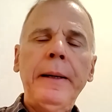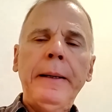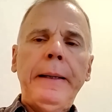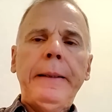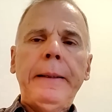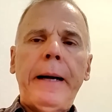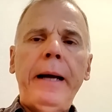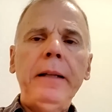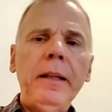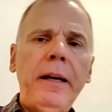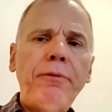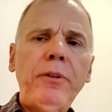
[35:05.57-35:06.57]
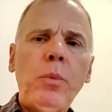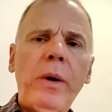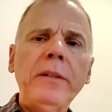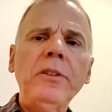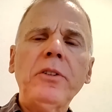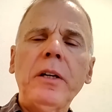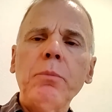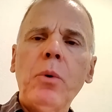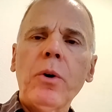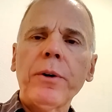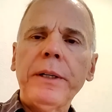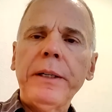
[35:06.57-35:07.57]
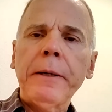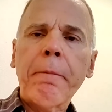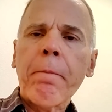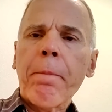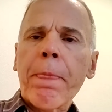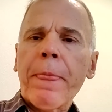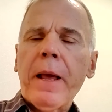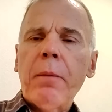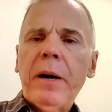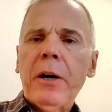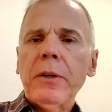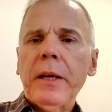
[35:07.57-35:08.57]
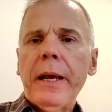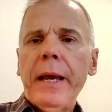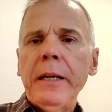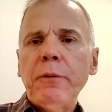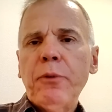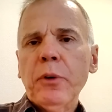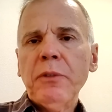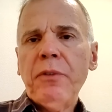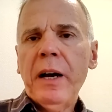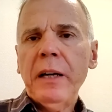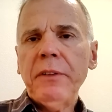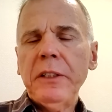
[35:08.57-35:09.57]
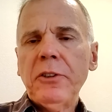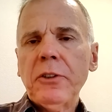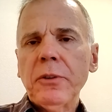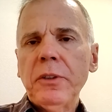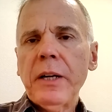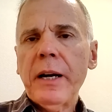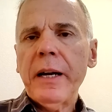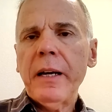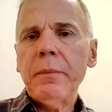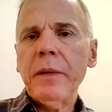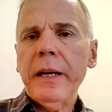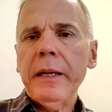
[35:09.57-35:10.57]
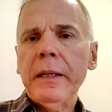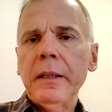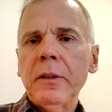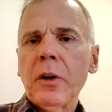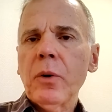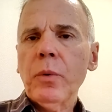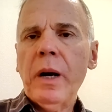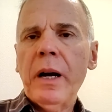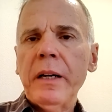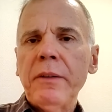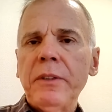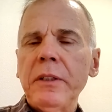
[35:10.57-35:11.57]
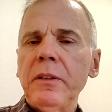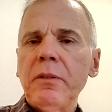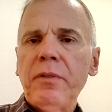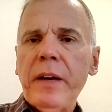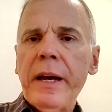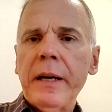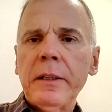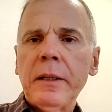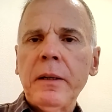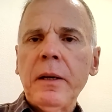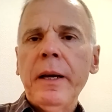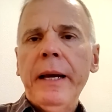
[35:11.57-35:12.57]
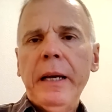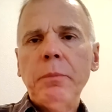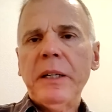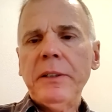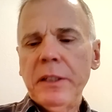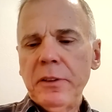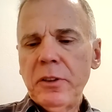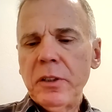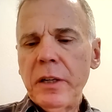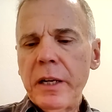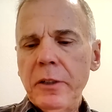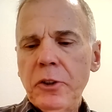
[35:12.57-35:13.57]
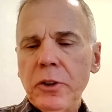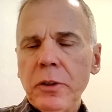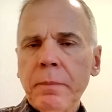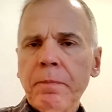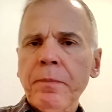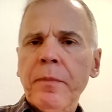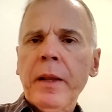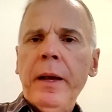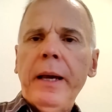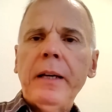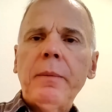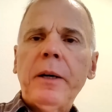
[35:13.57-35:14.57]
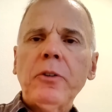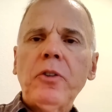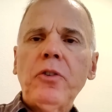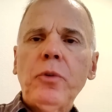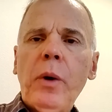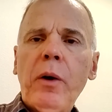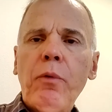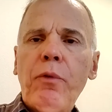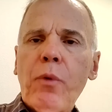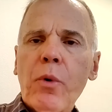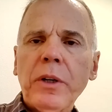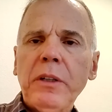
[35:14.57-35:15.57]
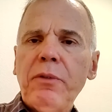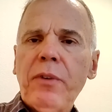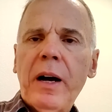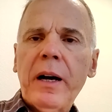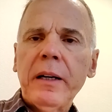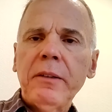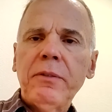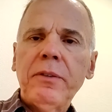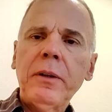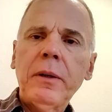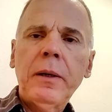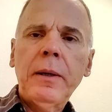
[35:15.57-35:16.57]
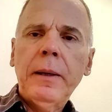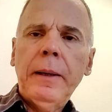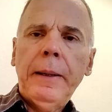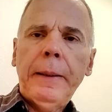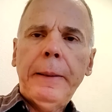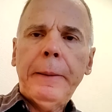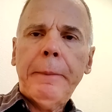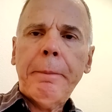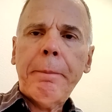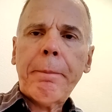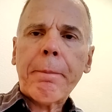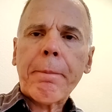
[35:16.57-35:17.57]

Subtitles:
I left Wednesday morning about 8:45 Eastern Time and arrived in Nevada at my destination at about 12:45 um,